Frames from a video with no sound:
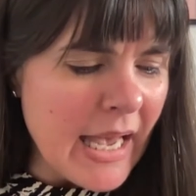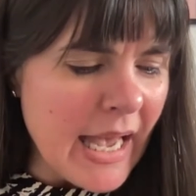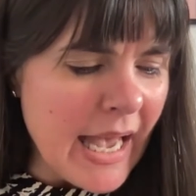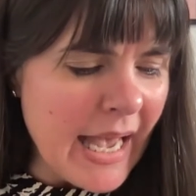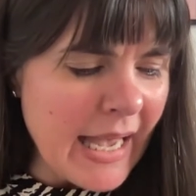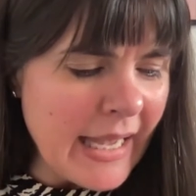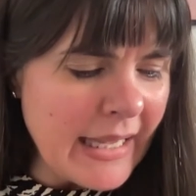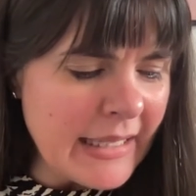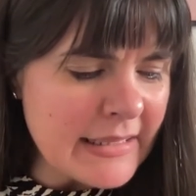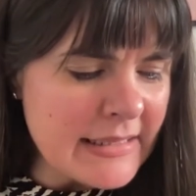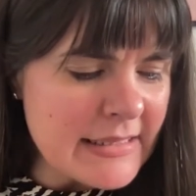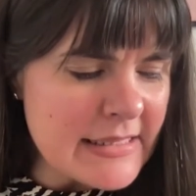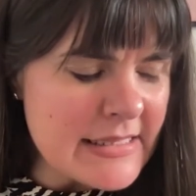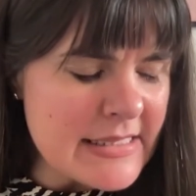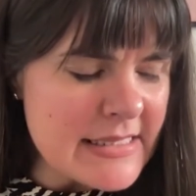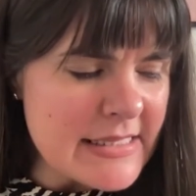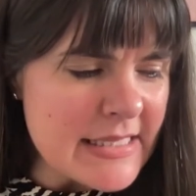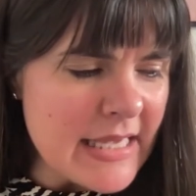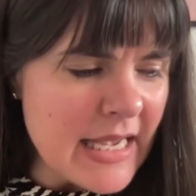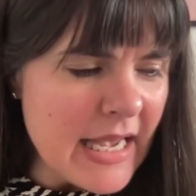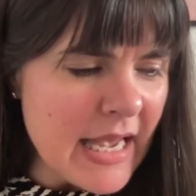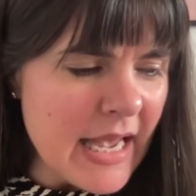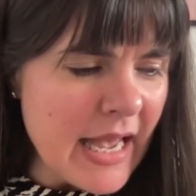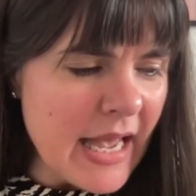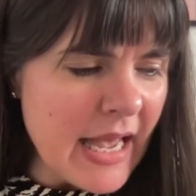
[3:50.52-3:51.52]
And
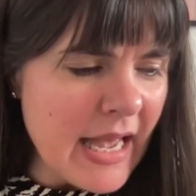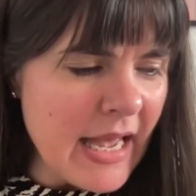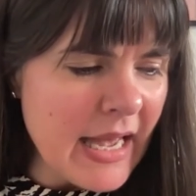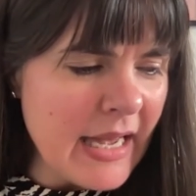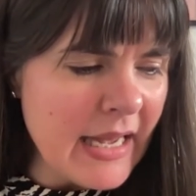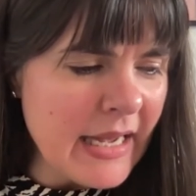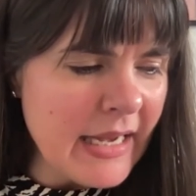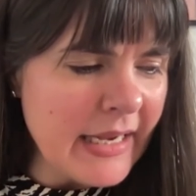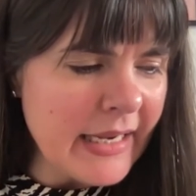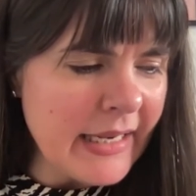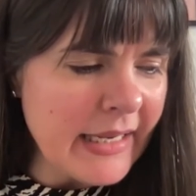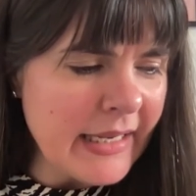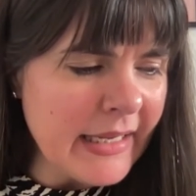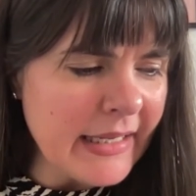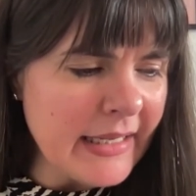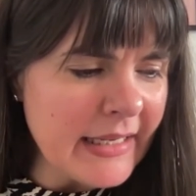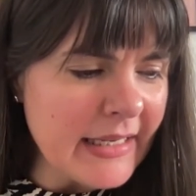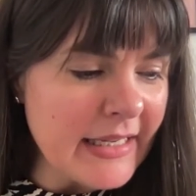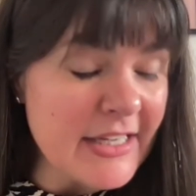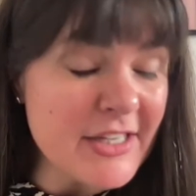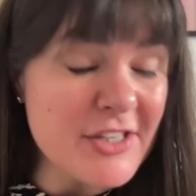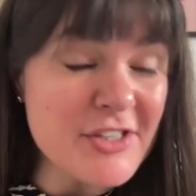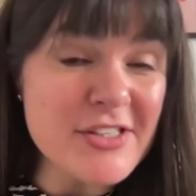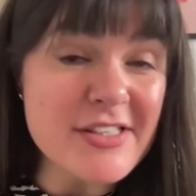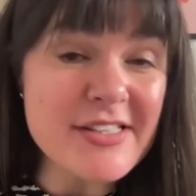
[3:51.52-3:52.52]
I
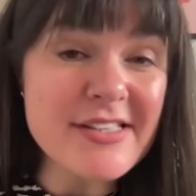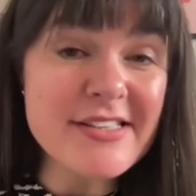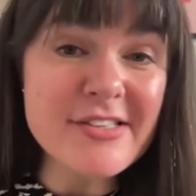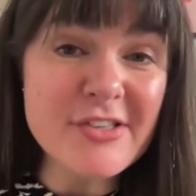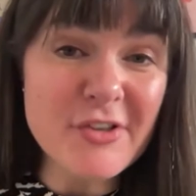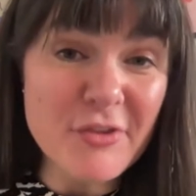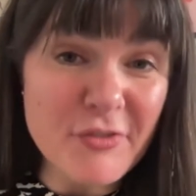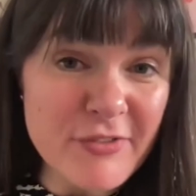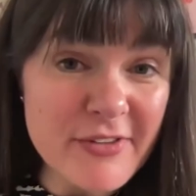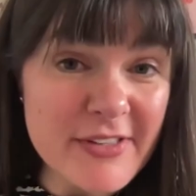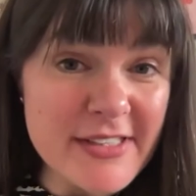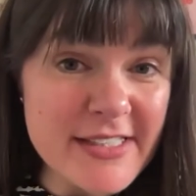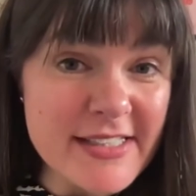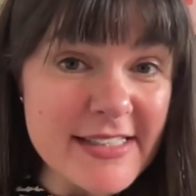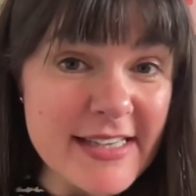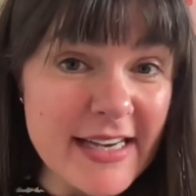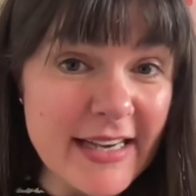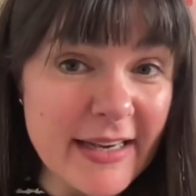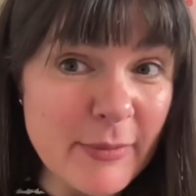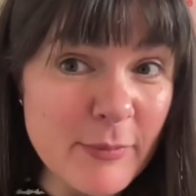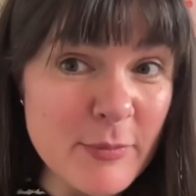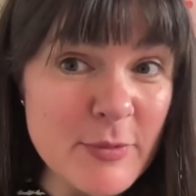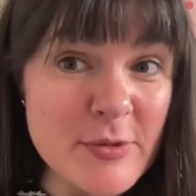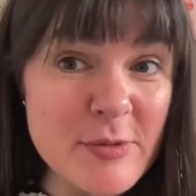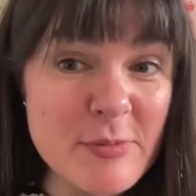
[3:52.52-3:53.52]
had discovered
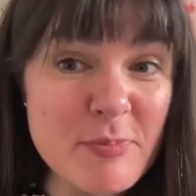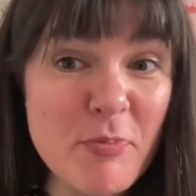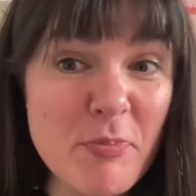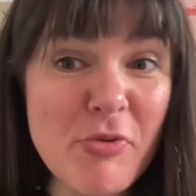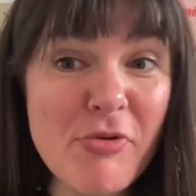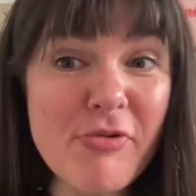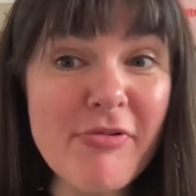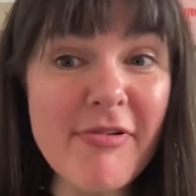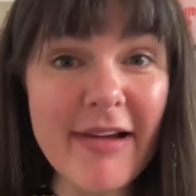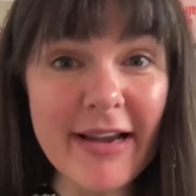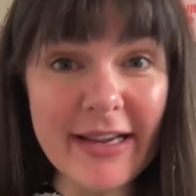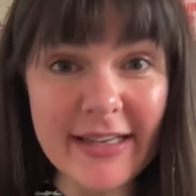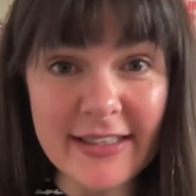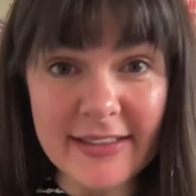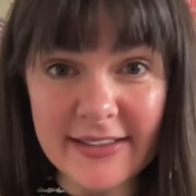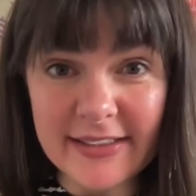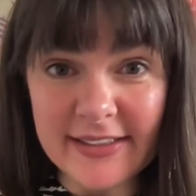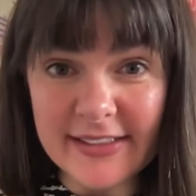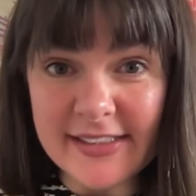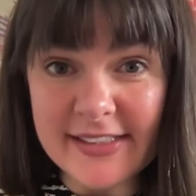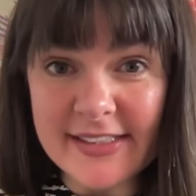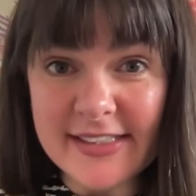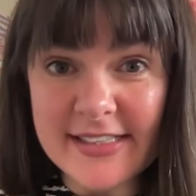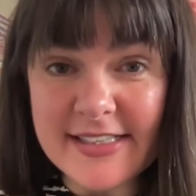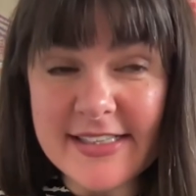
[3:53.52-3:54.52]
I was
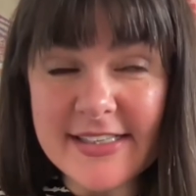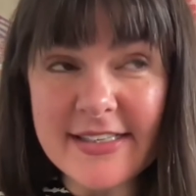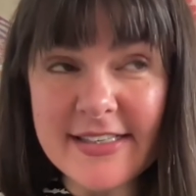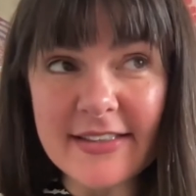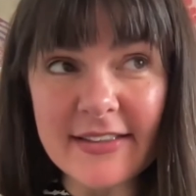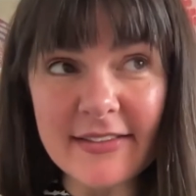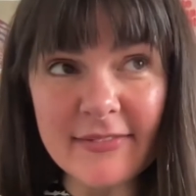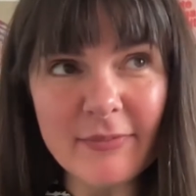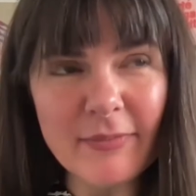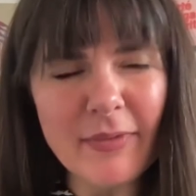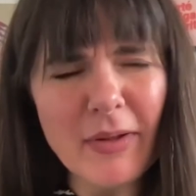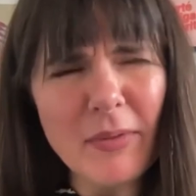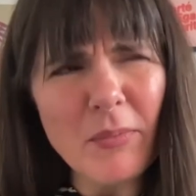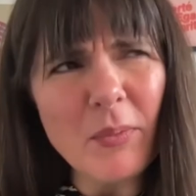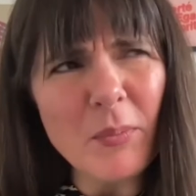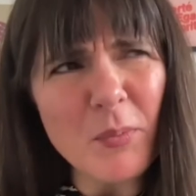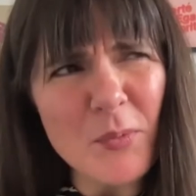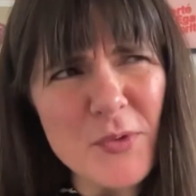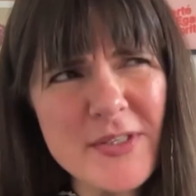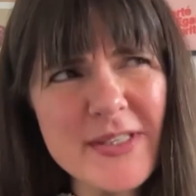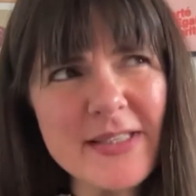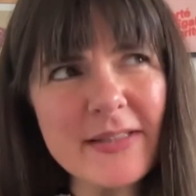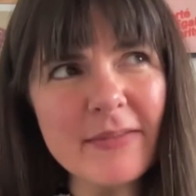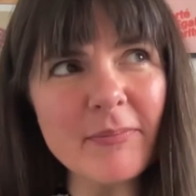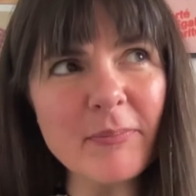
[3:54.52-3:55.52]
pregnant. It
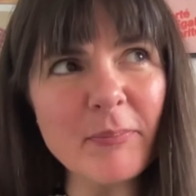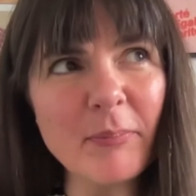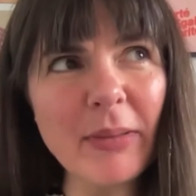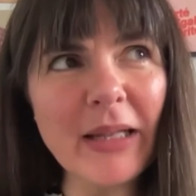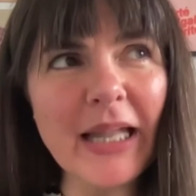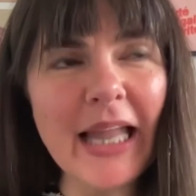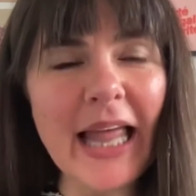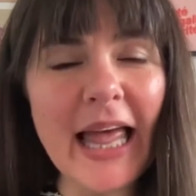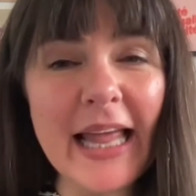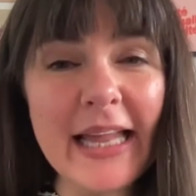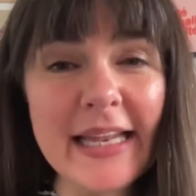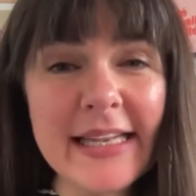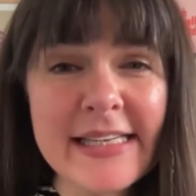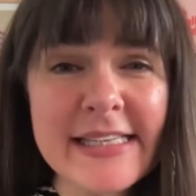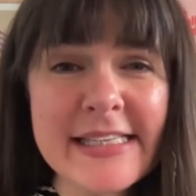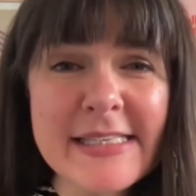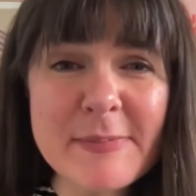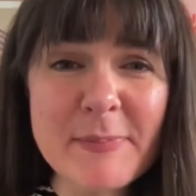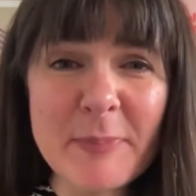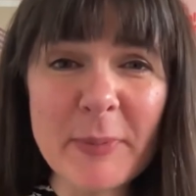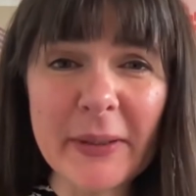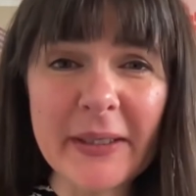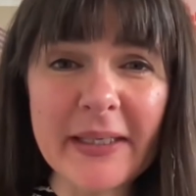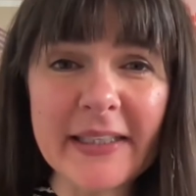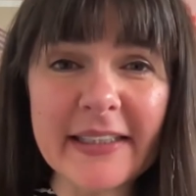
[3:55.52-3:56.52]
wasn't planned,
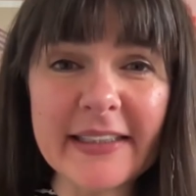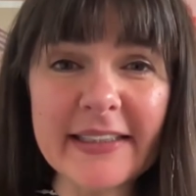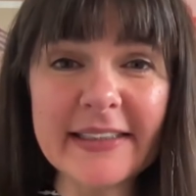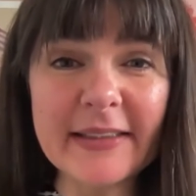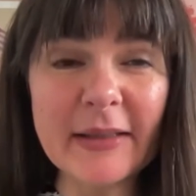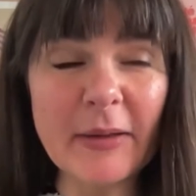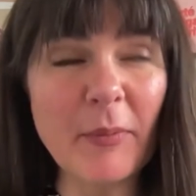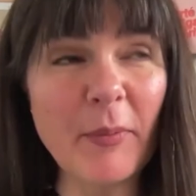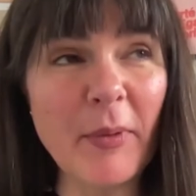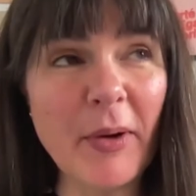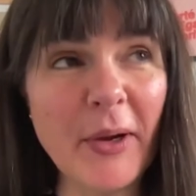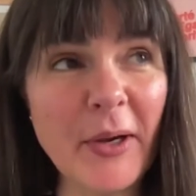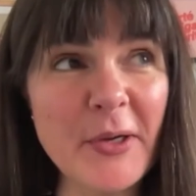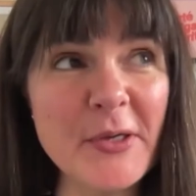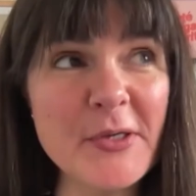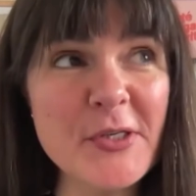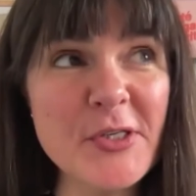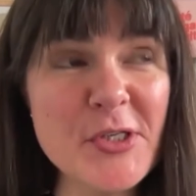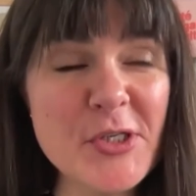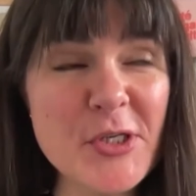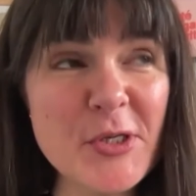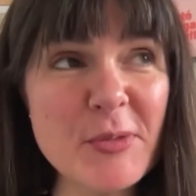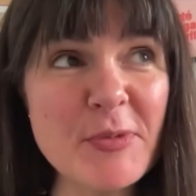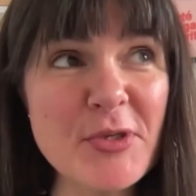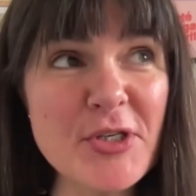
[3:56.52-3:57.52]
but I won't go
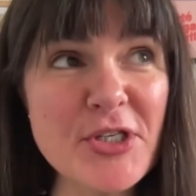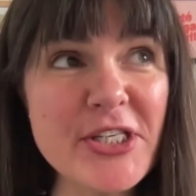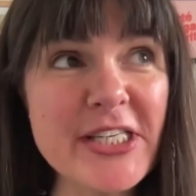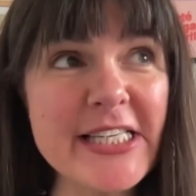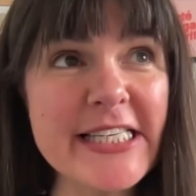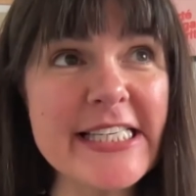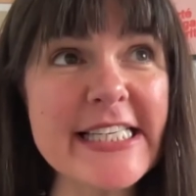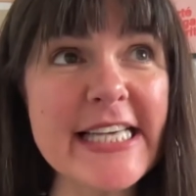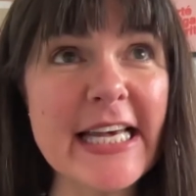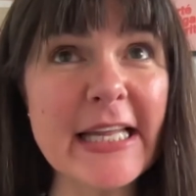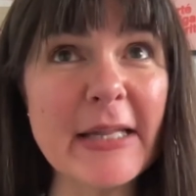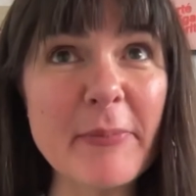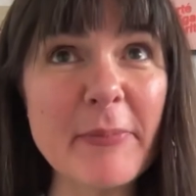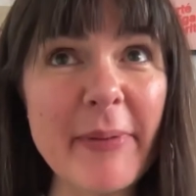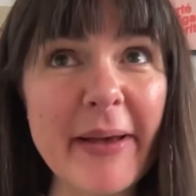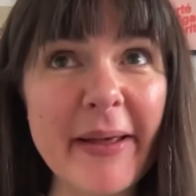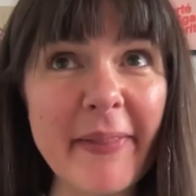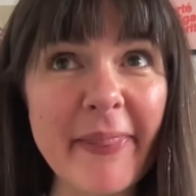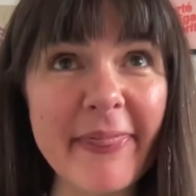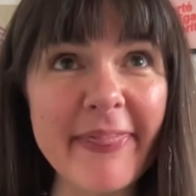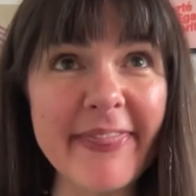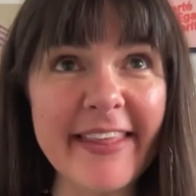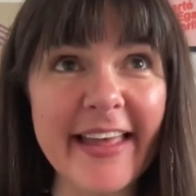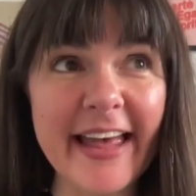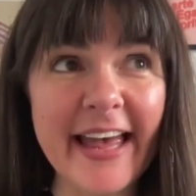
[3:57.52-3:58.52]
into too much detail about
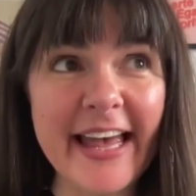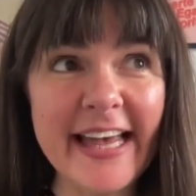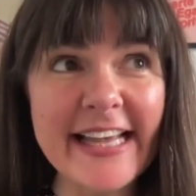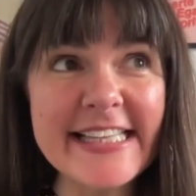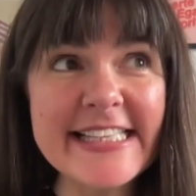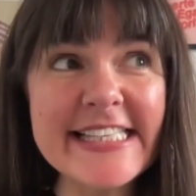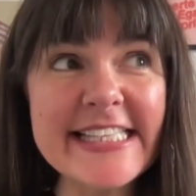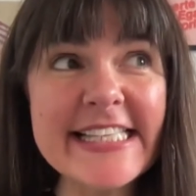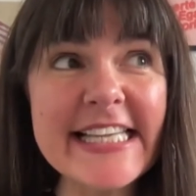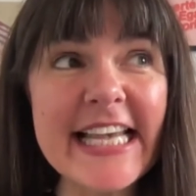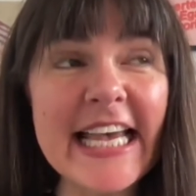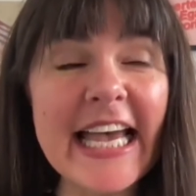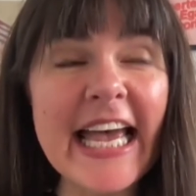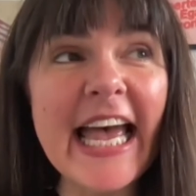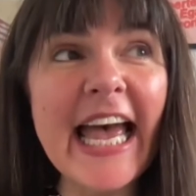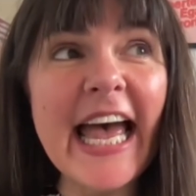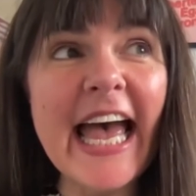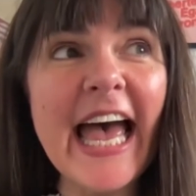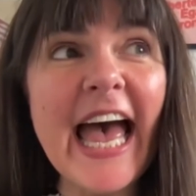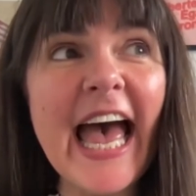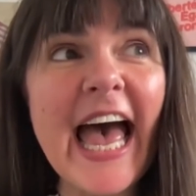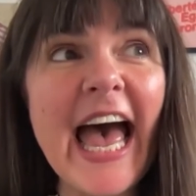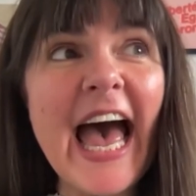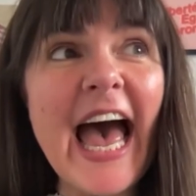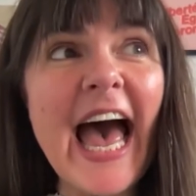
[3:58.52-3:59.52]
that.
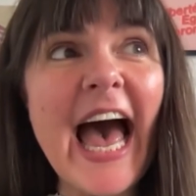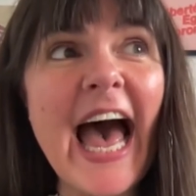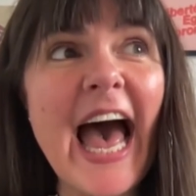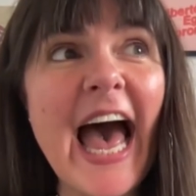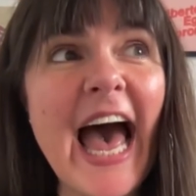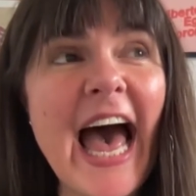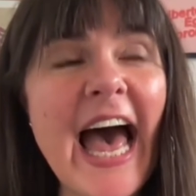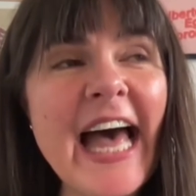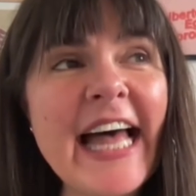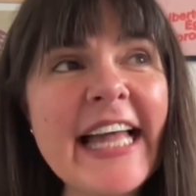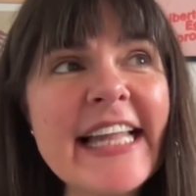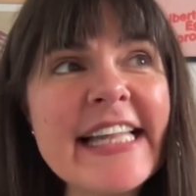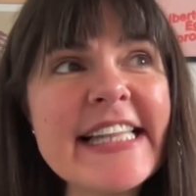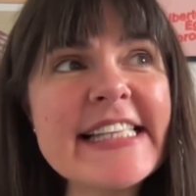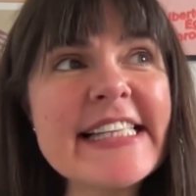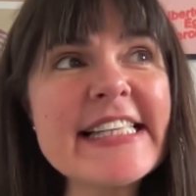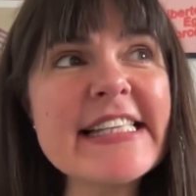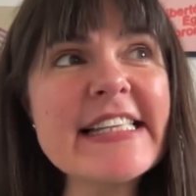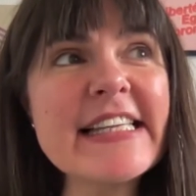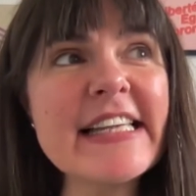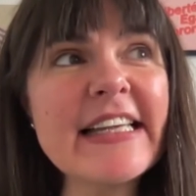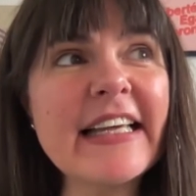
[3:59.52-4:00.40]
And